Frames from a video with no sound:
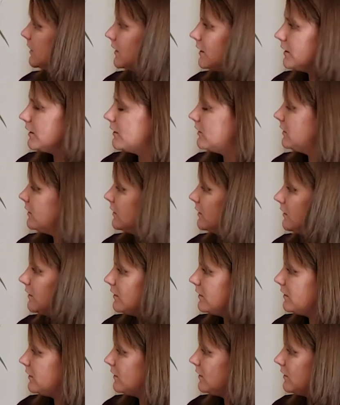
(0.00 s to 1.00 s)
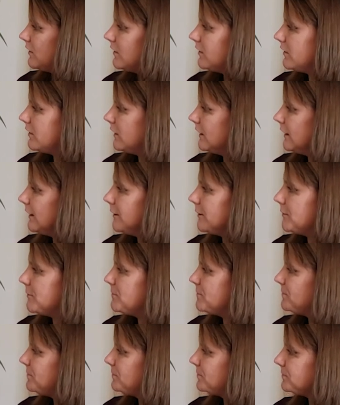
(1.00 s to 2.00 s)

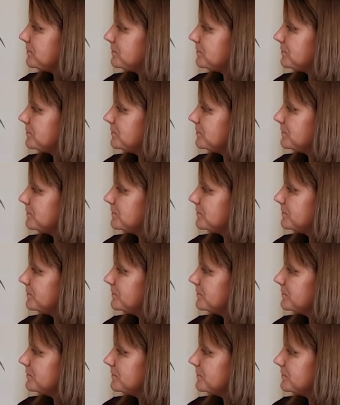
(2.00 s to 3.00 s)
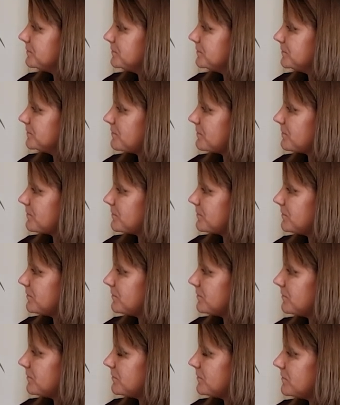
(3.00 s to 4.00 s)

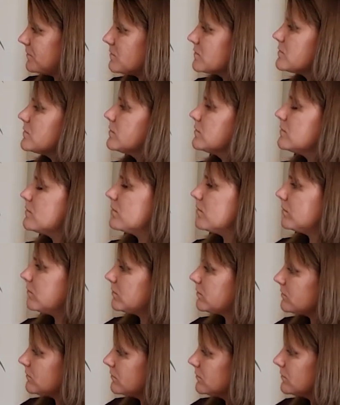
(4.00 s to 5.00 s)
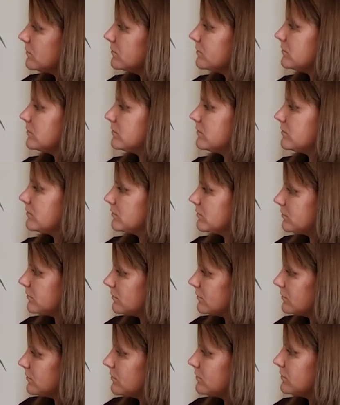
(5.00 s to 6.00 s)

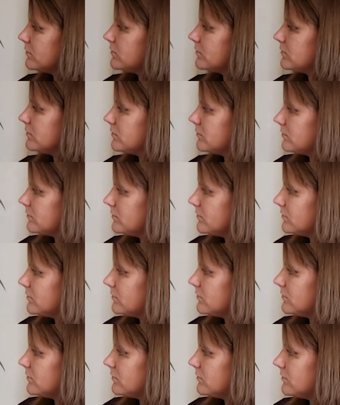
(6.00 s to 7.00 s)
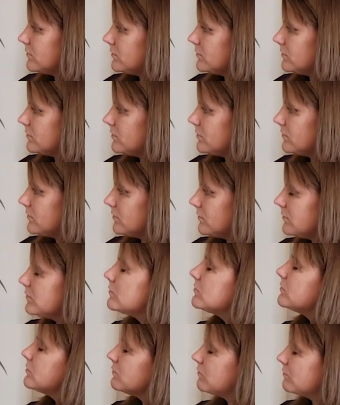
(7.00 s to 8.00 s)
(not speaking)